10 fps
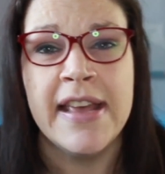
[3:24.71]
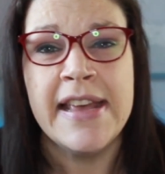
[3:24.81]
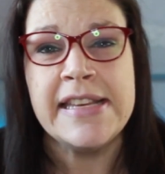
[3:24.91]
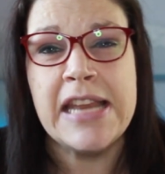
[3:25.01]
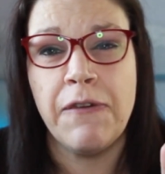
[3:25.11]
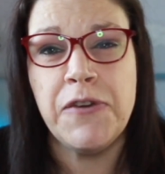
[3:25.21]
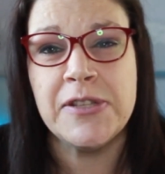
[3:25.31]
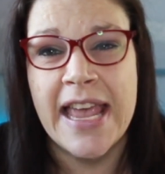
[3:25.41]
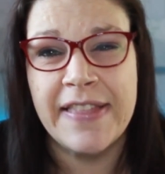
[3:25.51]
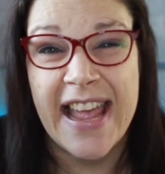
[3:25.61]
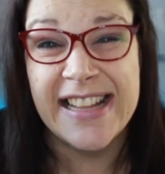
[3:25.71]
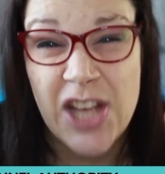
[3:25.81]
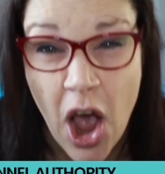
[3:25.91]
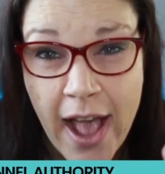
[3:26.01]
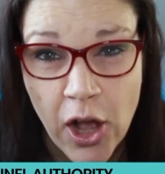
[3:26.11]
Now, if you take that
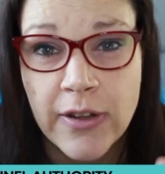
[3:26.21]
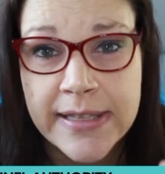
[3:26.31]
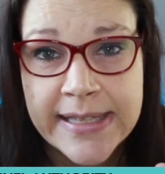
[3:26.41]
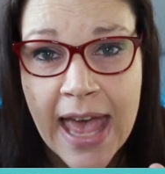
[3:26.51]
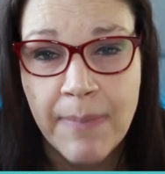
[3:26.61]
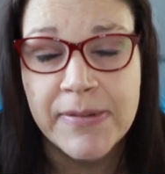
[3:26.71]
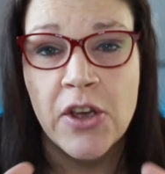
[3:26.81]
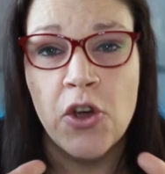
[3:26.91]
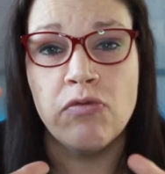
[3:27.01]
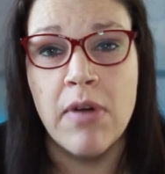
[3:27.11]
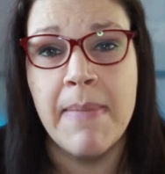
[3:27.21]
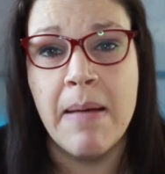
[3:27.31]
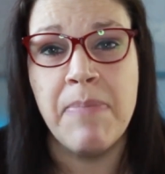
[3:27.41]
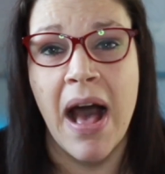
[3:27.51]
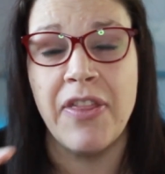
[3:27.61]
entire concept,
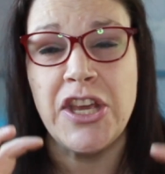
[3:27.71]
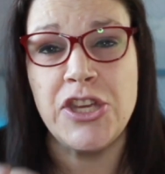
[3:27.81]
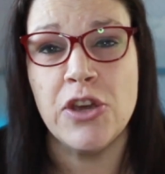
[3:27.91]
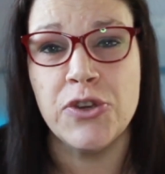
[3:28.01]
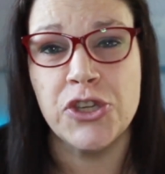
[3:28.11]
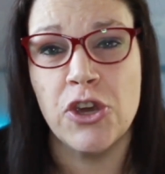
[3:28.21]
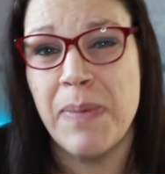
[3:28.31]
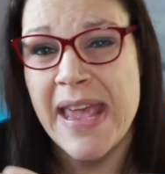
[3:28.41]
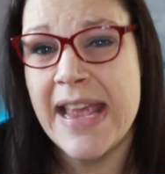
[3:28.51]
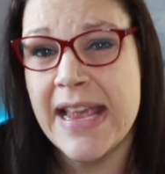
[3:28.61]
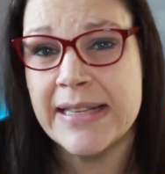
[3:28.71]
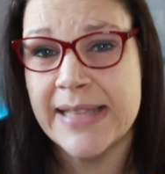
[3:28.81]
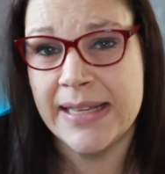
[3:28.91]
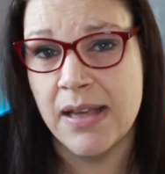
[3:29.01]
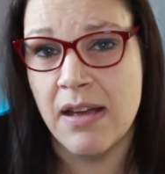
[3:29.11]
remember that YouTube is a
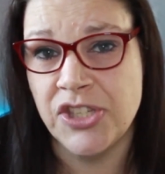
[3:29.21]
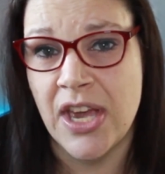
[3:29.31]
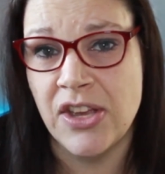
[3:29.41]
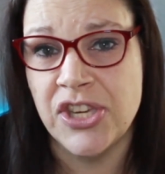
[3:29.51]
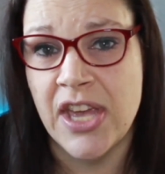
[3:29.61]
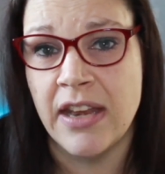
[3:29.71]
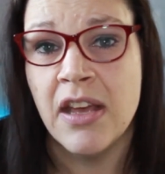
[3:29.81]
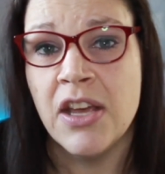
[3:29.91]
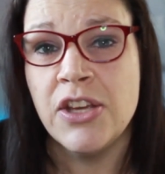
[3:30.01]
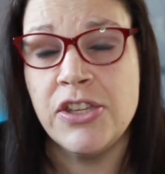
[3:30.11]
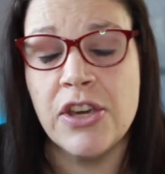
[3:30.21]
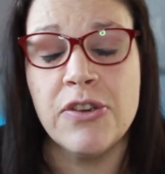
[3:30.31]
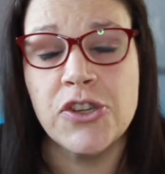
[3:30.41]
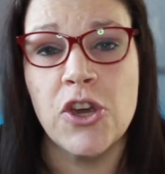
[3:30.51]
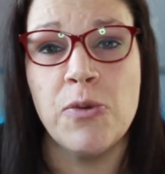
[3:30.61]
search engine.
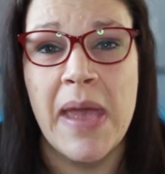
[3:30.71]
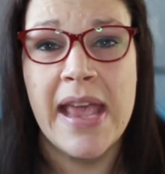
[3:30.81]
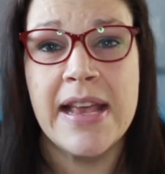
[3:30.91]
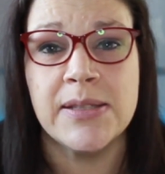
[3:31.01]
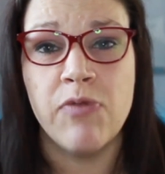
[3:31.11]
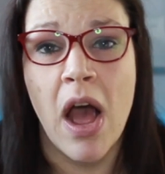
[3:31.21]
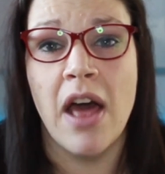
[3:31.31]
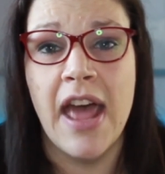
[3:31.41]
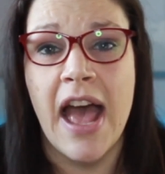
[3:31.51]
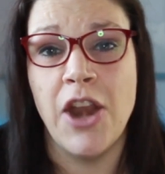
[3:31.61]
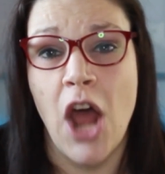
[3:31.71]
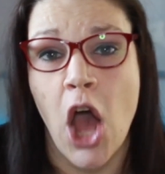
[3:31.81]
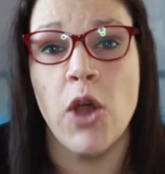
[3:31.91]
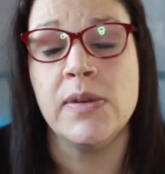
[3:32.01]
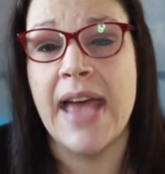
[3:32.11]
YouTube is run and
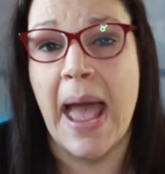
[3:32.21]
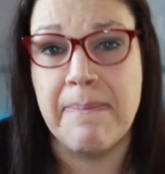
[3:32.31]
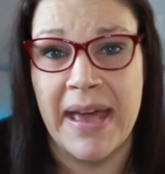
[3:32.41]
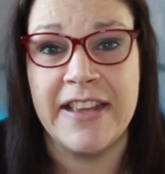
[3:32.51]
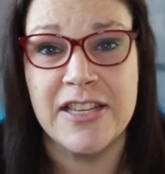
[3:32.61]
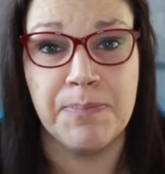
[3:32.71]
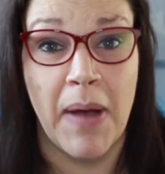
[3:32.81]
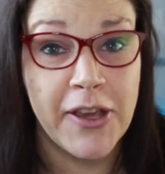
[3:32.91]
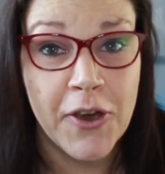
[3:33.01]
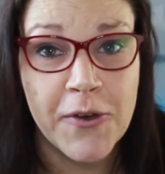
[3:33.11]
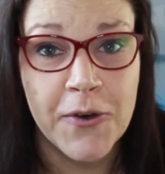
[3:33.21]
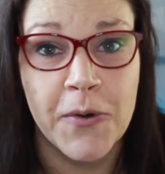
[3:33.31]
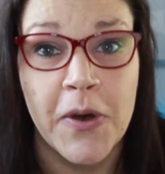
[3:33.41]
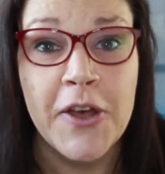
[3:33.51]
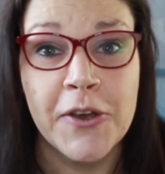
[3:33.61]
owned and managed by Google.
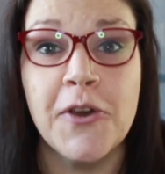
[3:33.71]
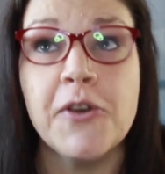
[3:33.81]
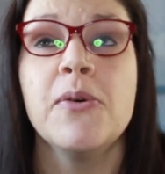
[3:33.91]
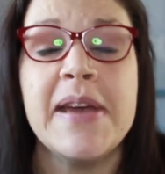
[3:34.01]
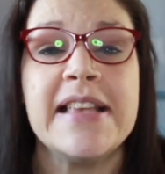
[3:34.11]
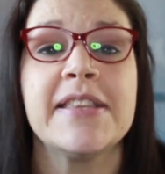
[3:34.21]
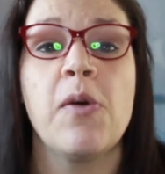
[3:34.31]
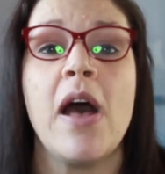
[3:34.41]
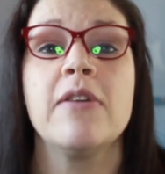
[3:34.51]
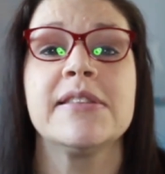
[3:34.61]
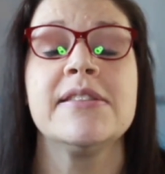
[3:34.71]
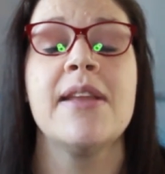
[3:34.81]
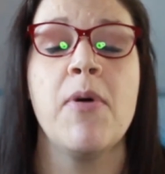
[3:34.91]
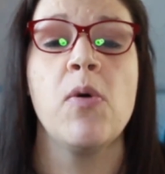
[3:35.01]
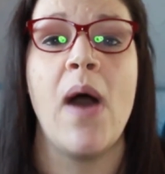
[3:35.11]
Google is the world's
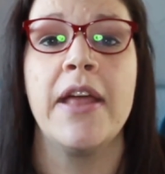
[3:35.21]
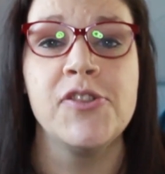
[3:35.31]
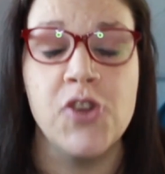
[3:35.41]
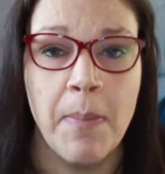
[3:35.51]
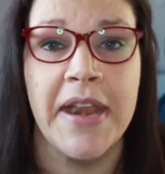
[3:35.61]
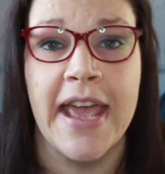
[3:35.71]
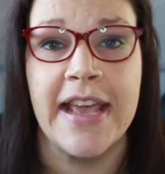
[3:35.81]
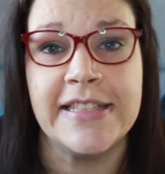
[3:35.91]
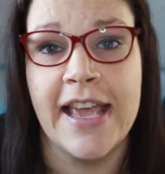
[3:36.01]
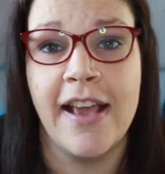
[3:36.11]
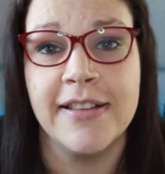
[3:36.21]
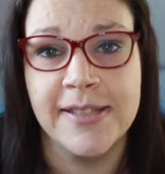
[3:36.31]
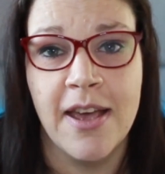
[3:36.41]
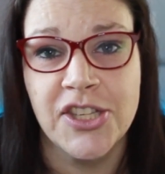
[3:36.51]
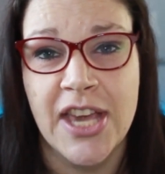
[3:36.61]
#1 dominating
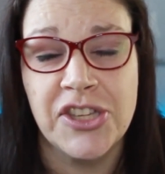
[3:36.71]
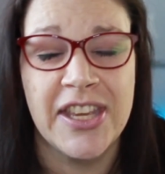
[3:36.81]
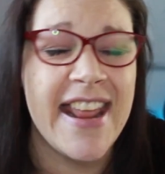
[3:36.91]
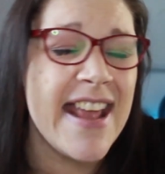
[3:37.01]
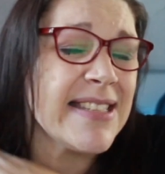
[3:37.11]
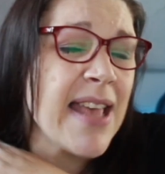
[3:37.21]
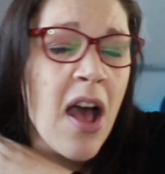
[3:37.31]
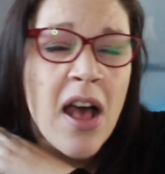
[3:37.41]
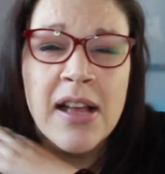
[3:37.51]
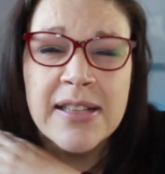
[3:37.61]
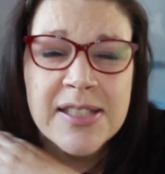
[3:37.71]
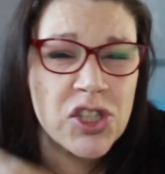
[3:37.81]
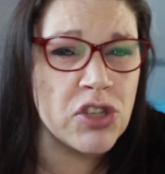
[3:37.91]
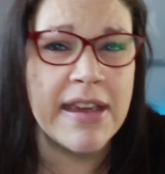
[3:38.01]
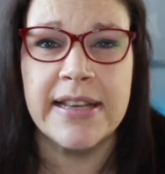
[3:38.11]
search engine. It's
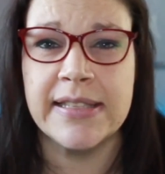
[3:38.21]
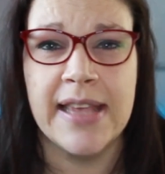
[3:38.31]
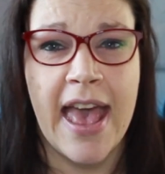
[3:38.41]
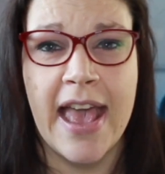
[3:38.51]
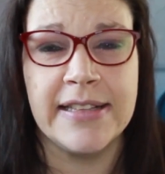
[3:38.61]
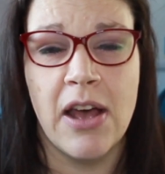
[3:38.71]
streaks ahead